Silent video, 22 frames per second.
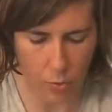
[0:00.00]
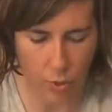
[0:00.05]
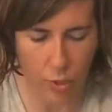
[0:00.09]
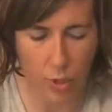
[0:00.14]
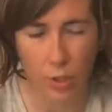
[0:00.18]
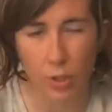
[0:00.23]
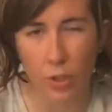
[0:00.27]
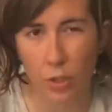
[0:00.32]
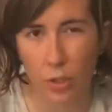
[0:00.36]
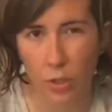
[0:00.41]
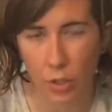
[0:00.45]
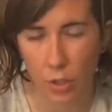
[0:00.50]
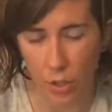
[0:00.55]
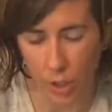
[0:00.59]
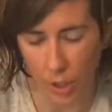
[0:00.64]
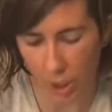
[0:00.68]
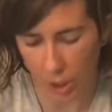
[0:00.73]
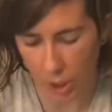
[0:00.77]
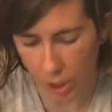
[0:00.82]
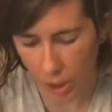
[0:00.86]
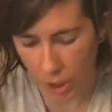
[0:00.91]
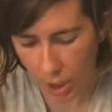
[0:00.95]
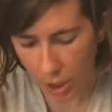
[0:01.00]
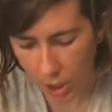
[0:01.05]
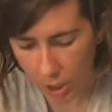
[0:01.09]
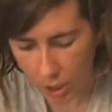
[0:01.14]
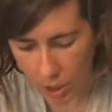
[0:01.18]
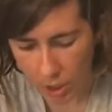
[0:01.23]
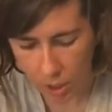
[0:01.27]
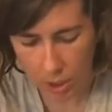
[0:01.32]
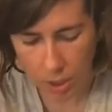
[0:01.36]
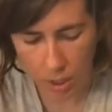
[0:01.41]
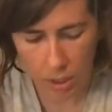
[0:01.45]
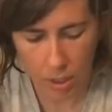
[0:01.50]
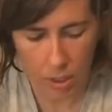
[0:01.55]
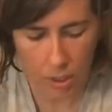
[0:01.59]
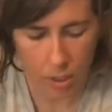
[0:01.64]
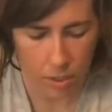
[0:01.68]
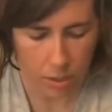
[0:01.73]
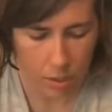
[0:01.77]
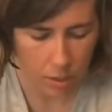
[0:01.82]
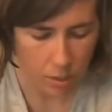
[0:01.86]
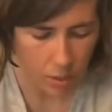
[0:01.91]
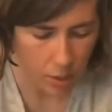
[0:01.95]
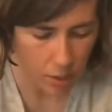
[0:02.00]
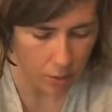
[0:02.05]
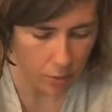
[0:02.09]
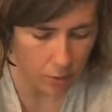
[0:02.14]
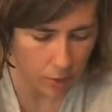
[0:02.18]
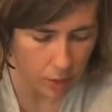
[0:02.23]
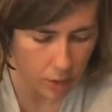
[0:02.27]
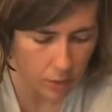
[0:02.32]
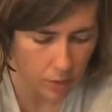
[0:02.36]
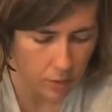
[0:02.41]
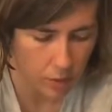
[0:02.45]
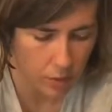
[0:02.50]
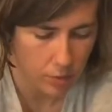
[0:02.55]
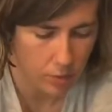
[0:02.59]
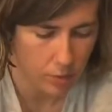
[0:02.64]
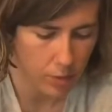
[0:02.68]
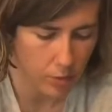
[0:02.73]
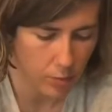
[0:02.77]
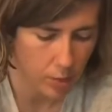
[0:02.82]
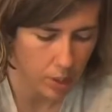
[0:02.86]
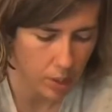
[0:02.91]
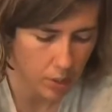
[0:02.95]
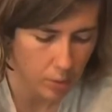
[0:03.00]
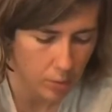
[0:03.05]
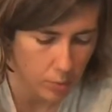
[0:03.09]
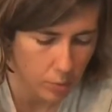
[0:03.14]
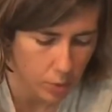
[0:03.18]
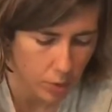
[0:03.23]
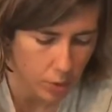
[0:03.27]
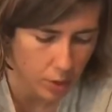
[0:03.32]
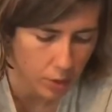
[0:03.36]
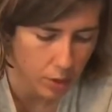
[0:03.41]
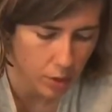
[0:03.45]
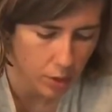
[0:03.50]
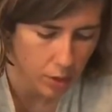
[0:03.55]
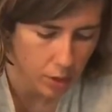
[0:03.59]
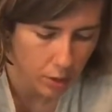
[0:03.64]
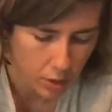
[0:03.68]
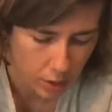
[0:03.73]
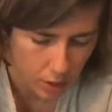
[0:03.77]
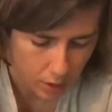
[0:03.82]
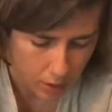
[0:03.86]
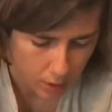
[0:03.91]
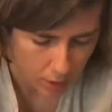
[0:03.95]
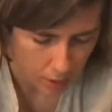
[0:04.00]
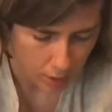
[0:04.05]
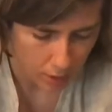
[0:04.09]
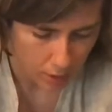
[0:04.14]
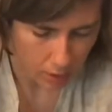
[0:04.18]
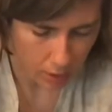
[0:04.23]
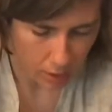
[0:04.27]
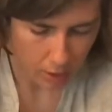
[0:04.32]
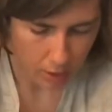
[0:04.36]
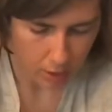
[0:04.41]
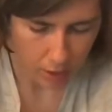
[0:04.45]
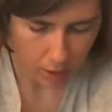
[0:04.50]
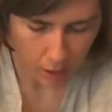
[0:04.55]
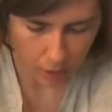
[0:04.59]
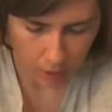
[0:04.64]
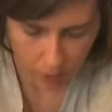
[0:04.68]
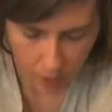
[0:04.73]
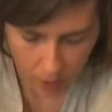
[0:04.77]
more crunchy cookies, so we definitely want to make them more like